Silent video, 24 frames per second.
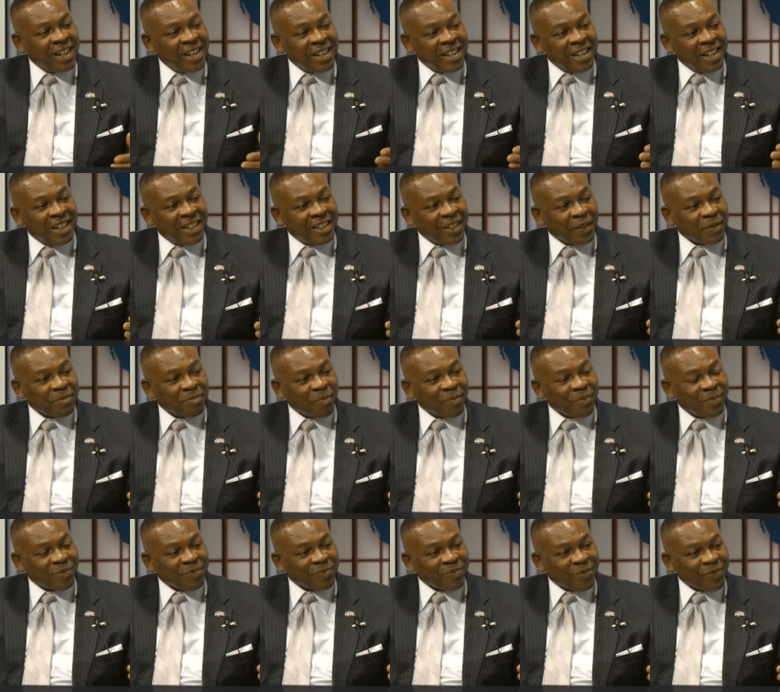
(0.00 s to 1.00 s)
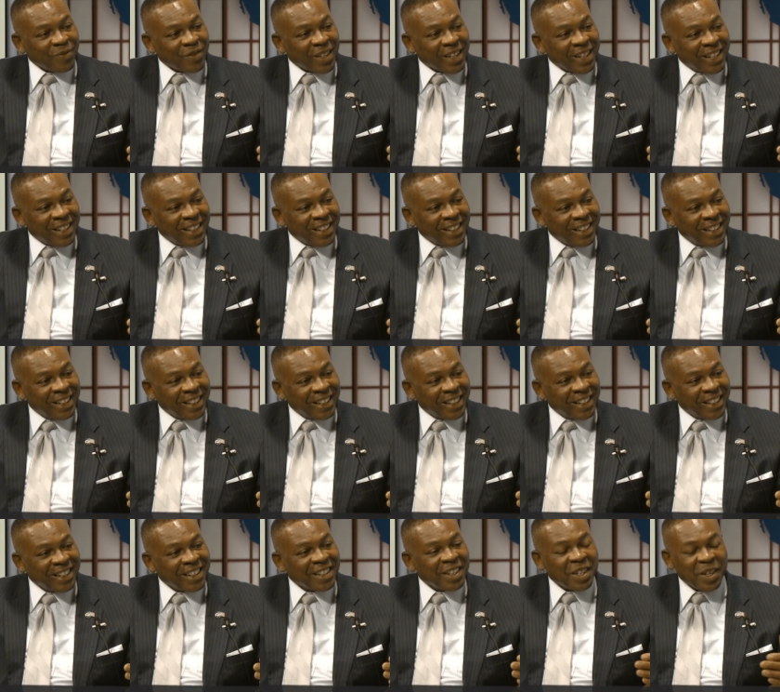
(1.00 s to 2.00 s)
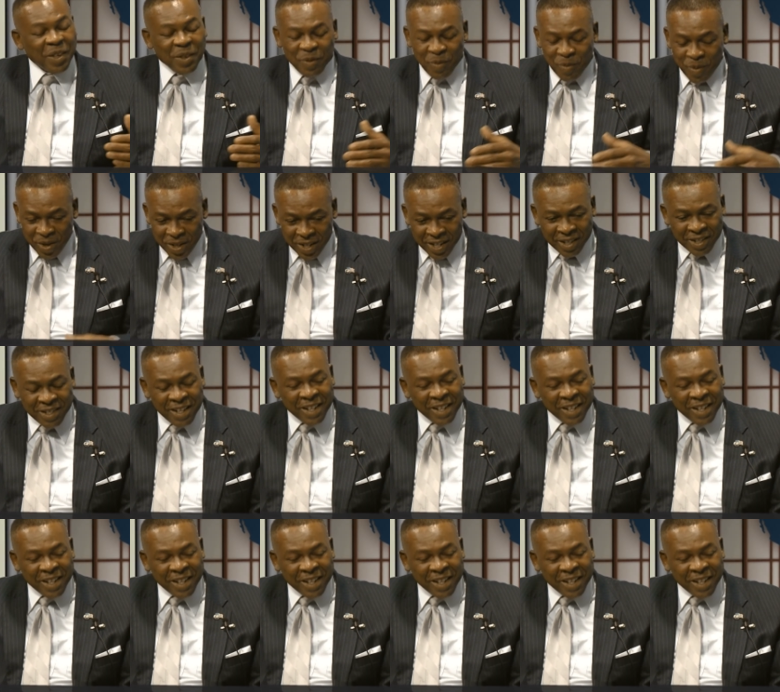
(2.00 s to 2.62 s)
Do you have a special prison for them?